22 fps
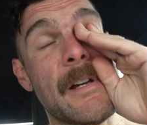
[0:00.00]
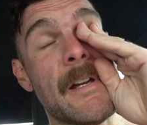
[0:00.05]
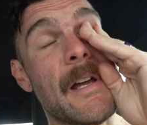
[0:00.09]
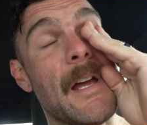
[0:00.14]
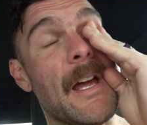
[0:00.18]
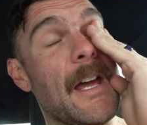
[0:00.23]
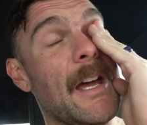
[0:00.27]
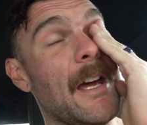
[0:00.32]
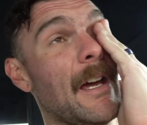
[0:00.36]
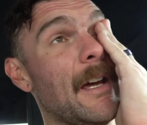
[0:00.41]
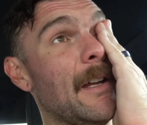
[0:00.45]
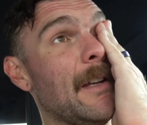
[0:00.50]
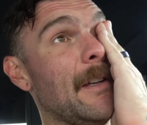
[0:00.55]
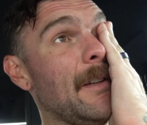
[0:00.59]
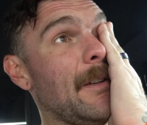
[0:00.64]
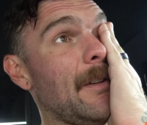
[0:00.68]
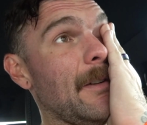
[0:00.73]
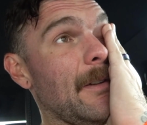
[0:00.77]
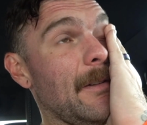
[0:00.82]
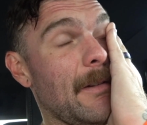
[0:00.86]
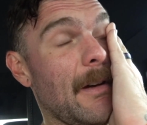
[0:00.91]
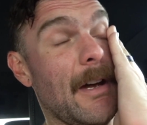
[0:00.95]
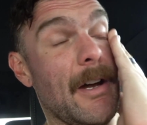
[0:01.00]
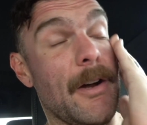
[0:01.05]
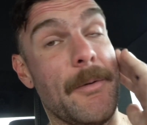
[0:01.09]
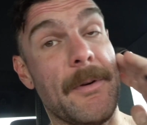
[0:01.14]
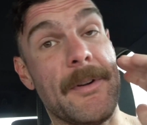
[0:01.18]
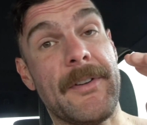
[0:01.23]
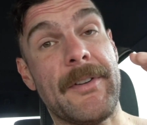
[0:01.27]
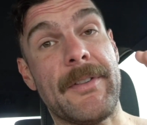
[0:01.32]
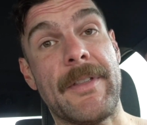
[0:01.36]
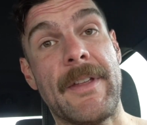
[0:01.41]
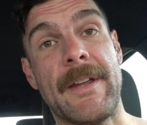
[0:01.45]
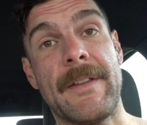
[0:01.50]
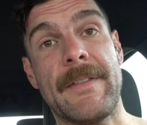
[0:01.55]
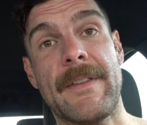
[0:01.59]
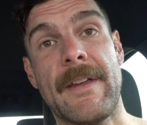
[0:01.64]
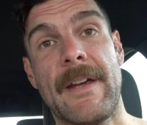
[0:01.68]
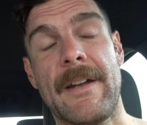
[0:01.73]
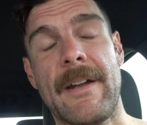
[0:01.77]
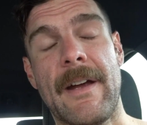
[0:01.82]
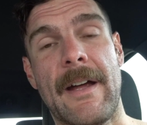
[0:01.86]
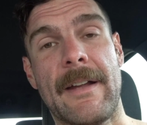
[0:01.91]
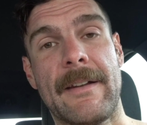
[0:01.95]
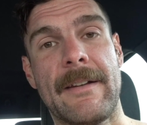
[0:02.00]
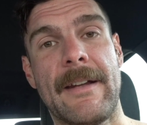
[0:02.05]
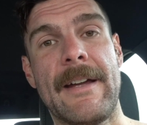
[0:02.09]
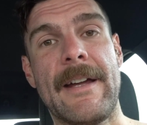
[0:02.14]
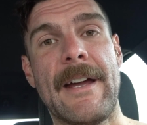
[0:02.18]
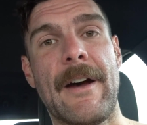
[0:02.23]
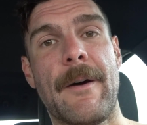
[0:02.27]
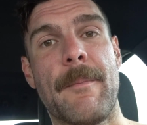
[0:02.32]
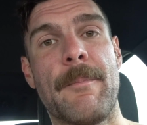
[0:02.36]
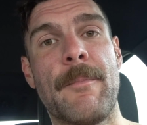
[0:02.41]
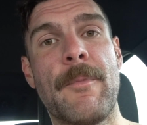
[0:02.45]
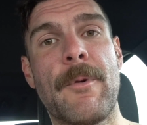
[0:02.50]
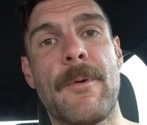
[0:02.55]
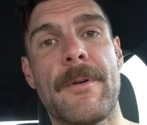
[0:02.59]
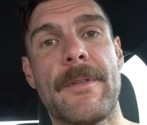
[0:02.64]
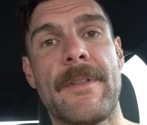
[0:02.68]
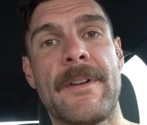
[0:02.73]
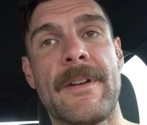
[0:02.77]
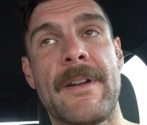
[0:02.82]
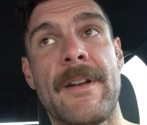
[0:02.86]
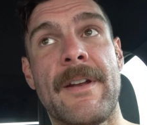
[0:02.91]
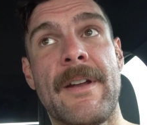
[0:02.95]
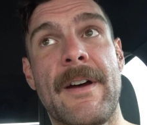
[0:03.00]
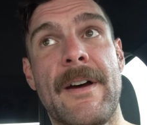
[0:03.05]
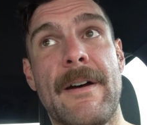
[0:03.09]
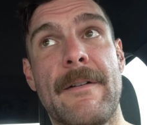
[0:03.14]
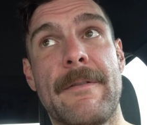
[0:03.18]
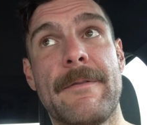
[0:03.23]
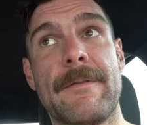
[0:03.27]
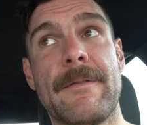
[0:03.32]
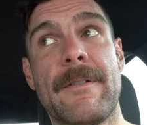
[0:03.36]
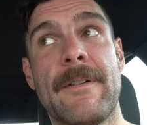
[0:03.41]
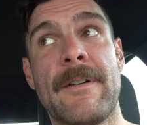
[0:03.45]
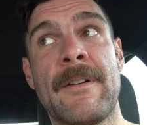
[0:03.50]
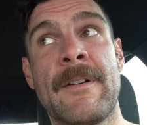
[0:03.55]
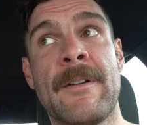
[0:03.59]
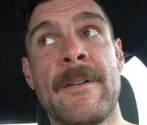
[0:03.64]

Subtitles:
and I always think that I lay out more than enough.